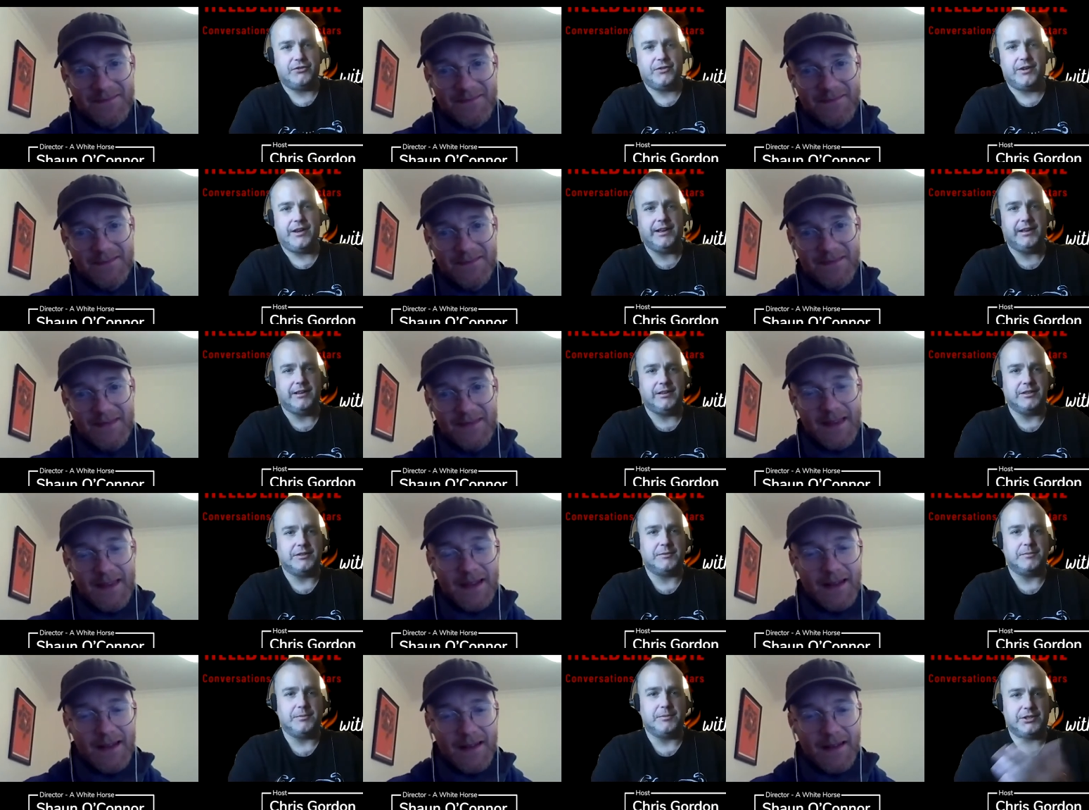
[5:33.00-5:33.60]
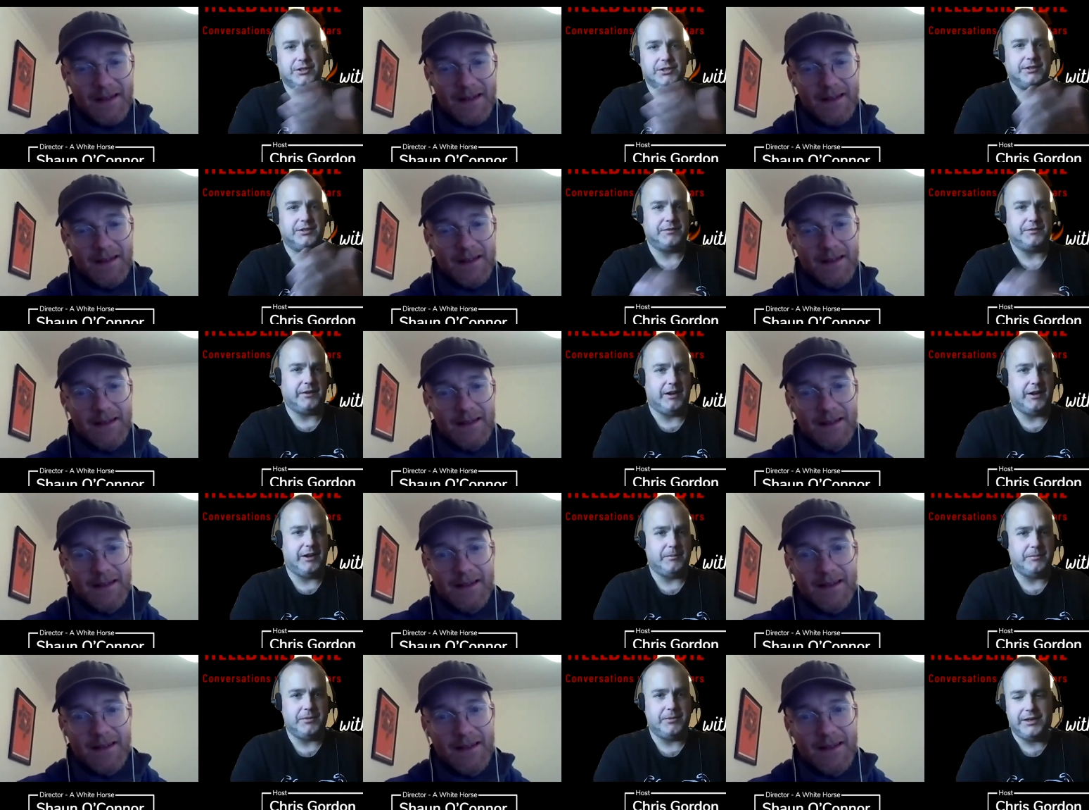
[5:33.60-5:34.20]
Speaker 1: the trailers, which is
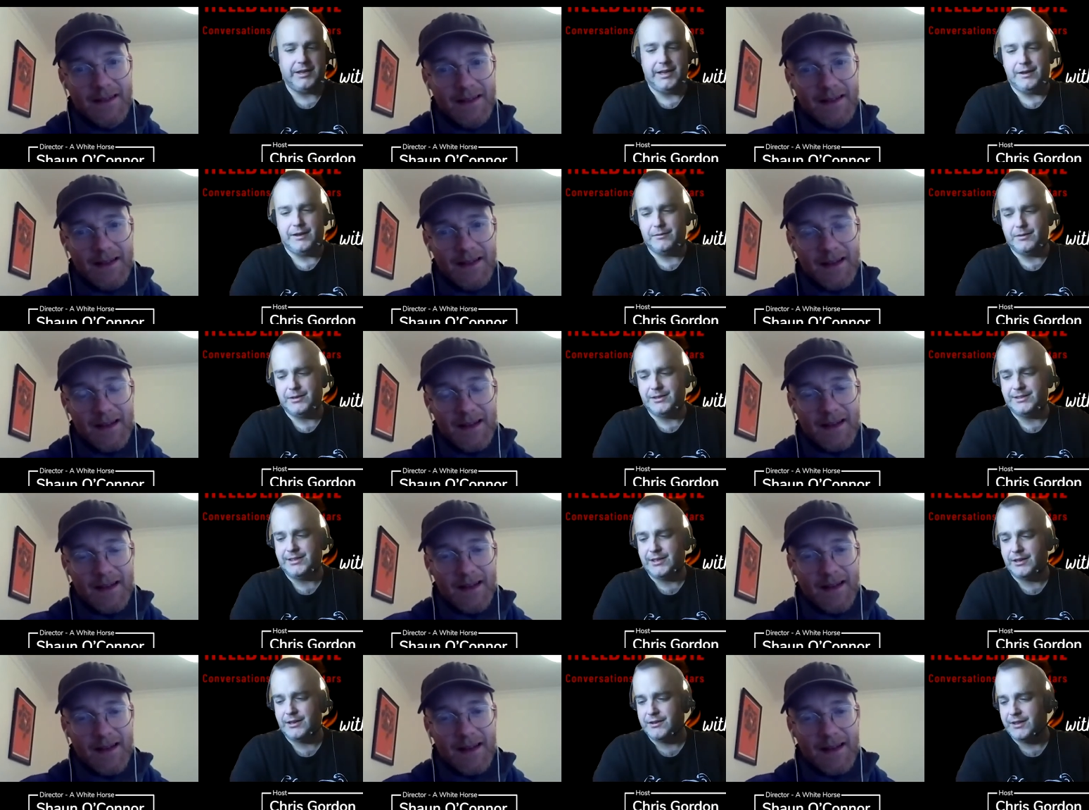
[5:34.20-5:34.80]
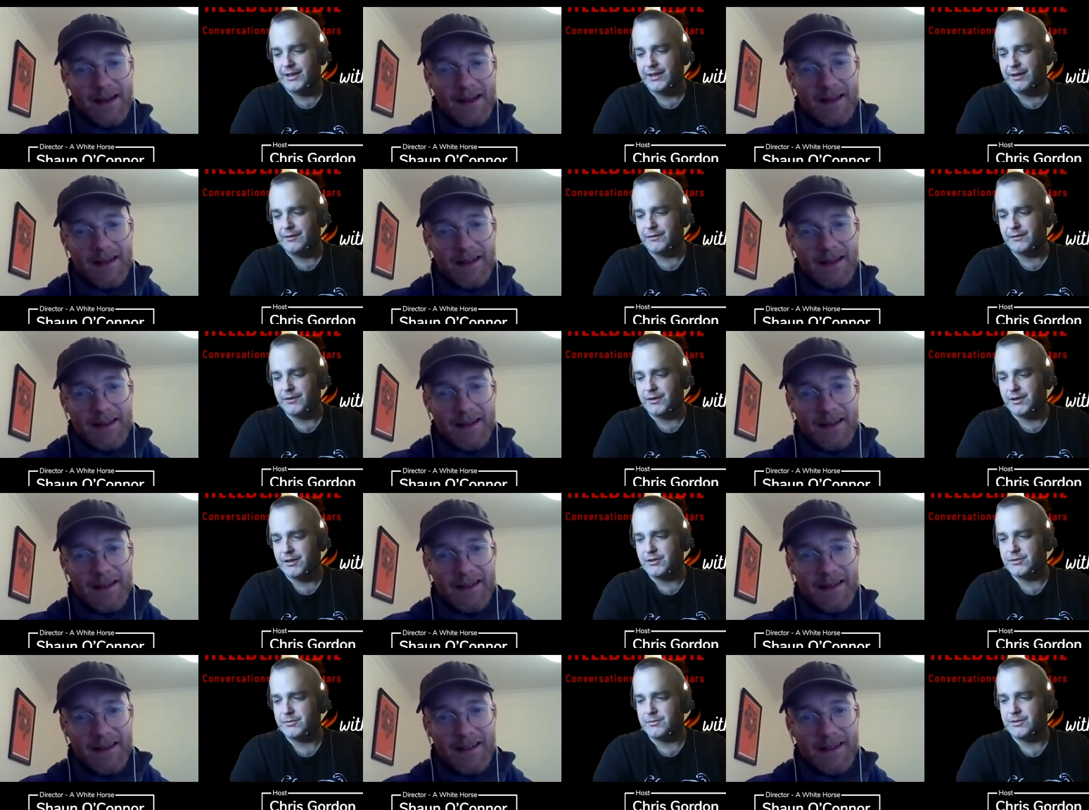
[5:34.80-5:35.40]
fine. But yeah, instead of the
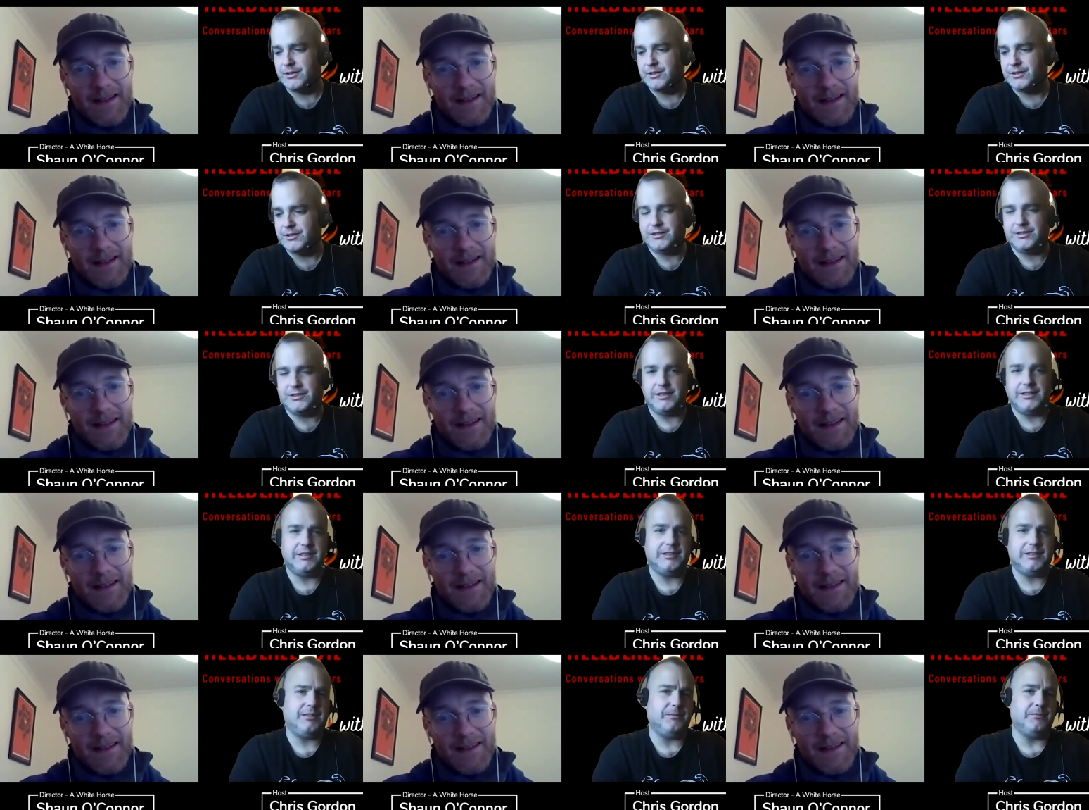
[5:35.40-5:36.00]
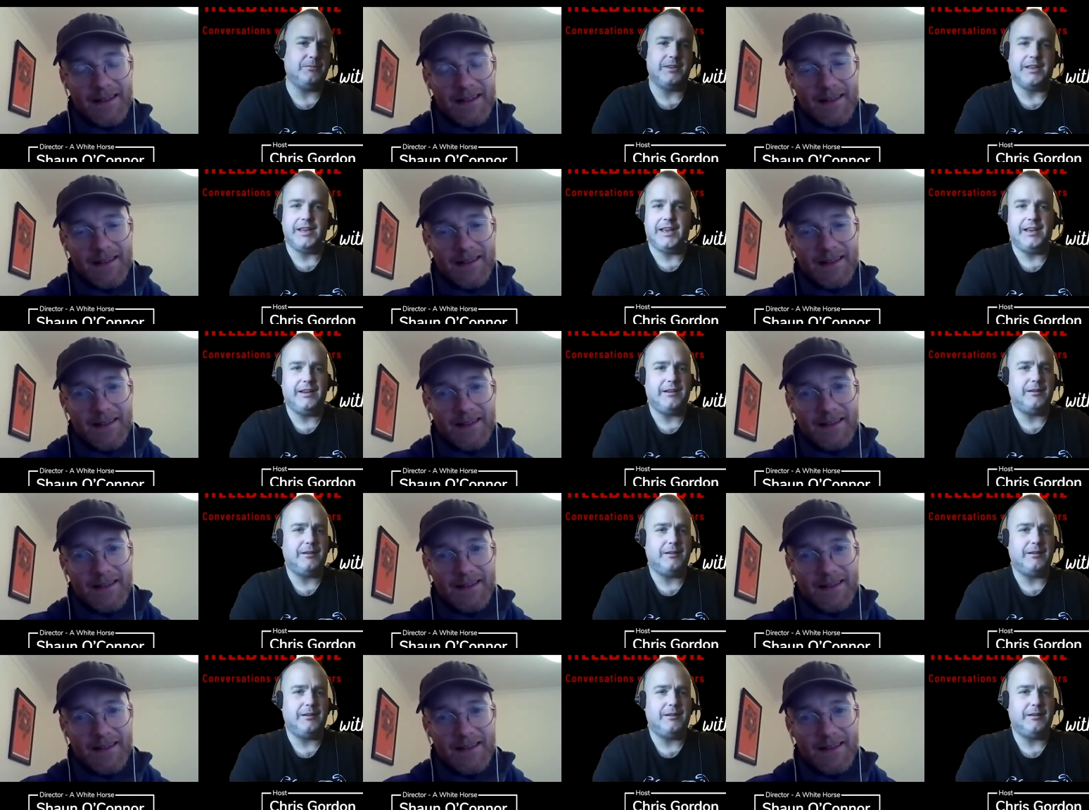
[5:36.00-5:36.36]
adverts, when it's just like I don't care.